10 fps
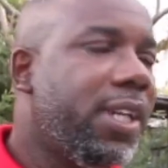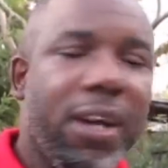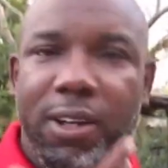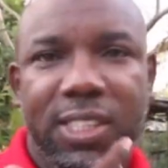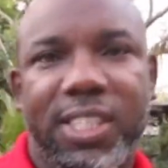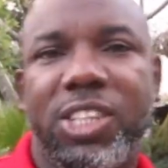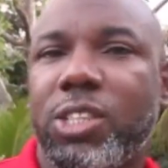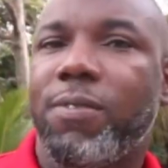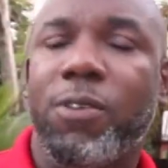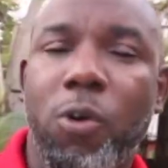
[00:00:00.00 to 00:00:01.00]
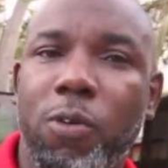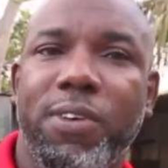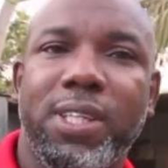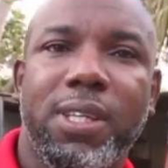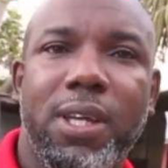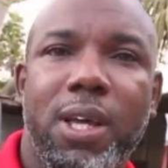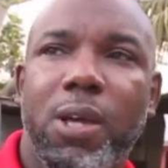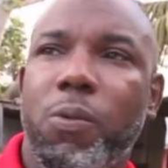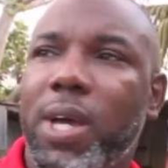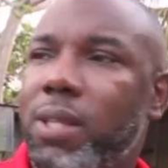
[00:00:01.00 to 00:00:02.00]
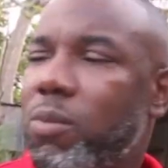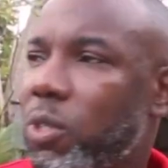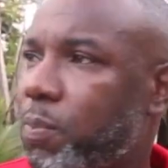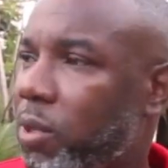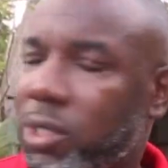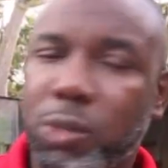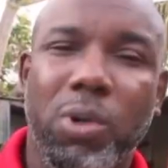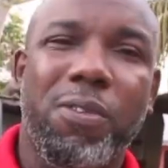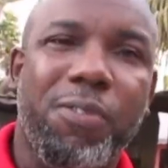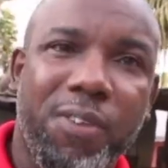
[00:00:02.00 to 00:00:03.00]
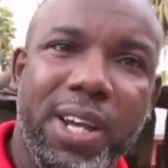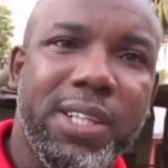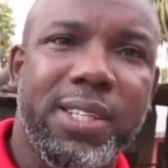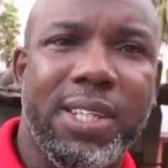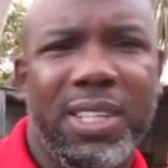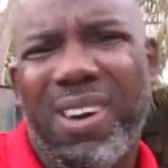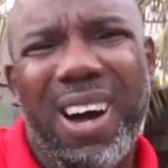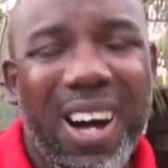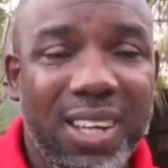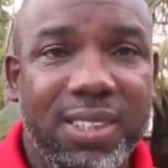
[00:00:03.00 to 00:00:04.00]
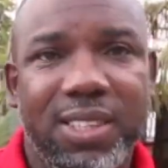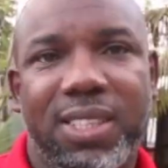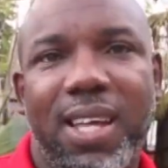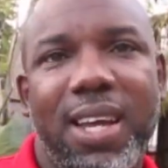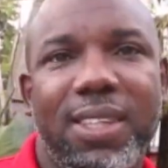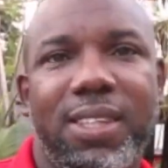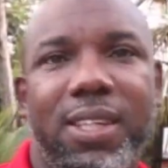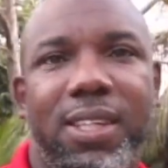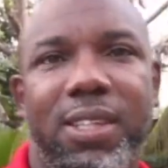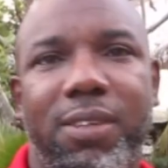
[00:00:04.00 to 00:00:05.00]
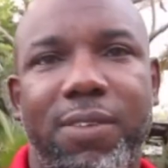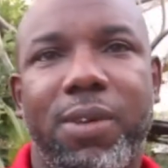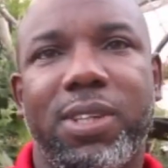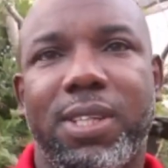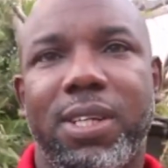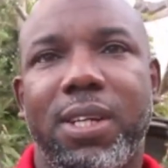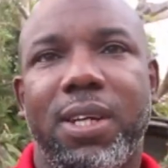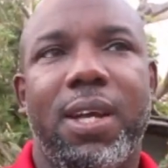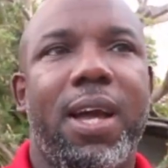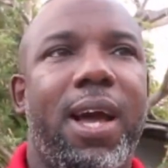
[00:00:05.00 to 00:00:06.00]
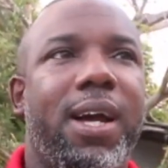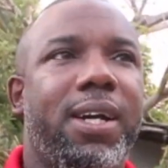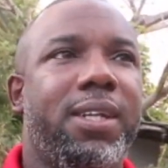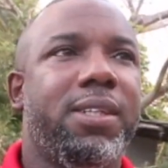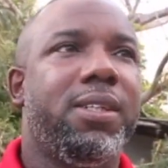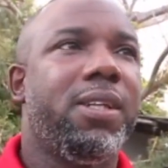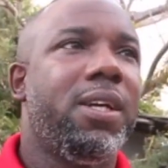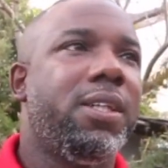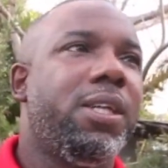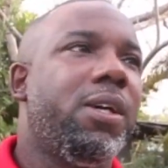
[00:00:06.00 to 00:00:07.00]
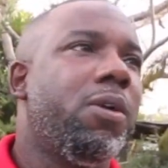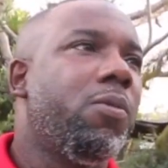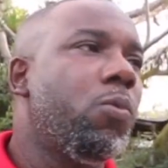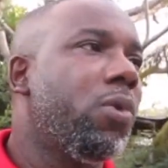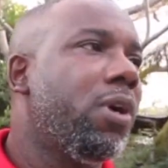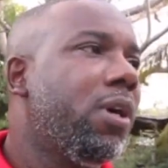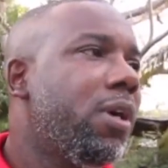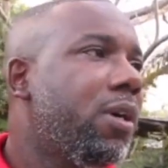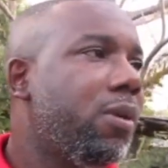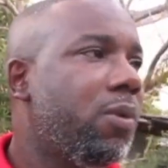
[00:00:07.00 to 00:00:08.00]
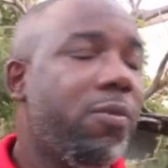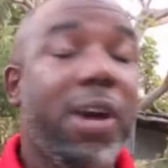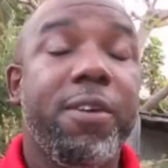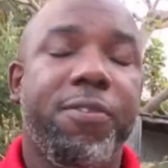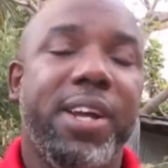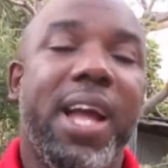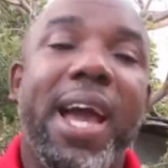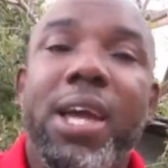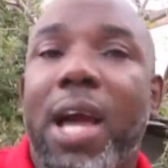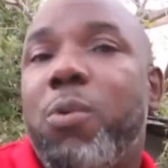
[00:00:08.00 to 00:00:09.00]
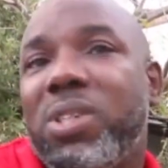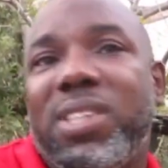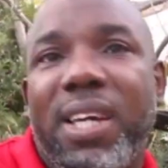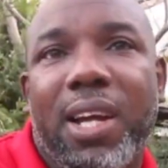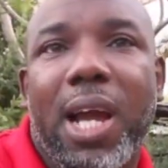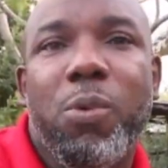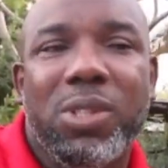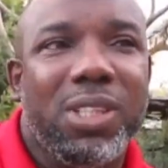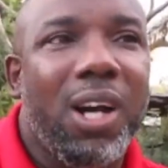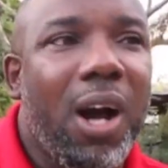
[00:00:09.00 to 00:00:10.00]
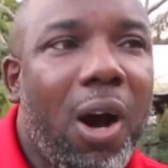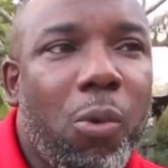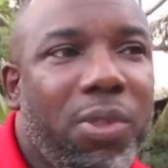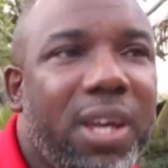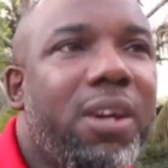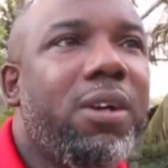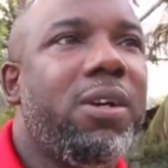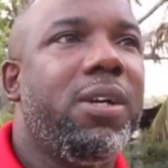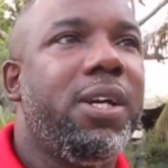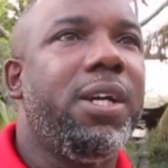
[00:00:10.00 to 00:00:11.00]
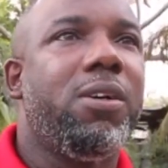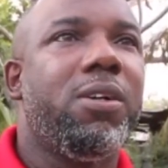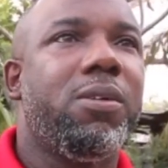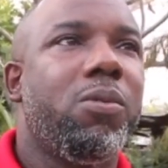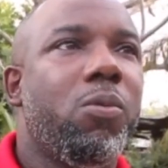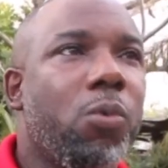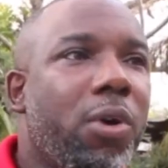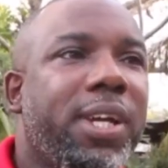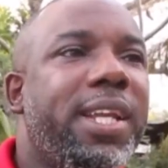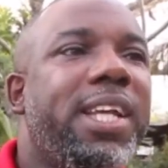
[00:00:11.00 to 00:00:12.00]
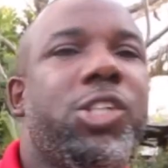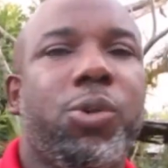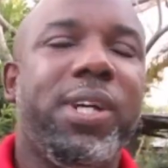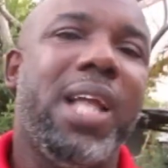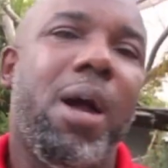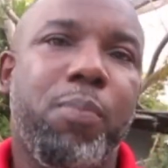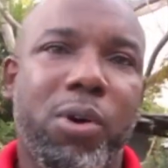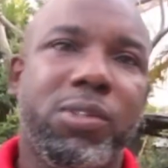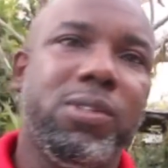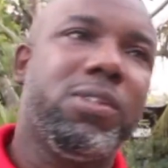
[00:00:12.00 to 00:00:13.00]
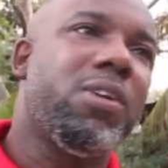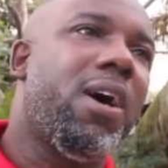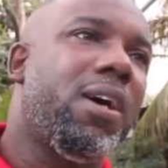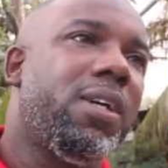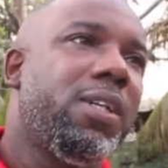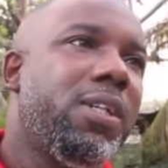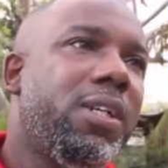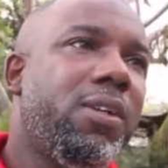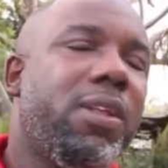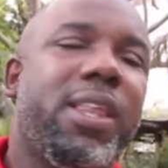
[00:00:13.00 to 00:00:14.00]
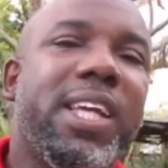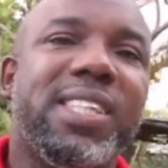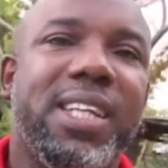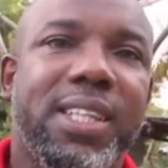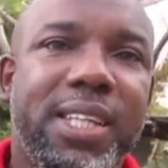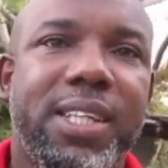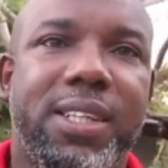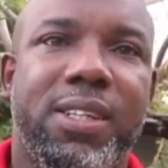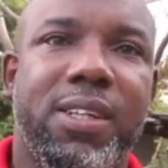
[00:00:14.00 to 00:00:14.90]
the early stages of COVID, when most persons were afraid, they did not understand the, the virus, and they were, were very afraid. I, I was there, I was out there, you know, working, ensuring that persons got, you know, the things that they needed.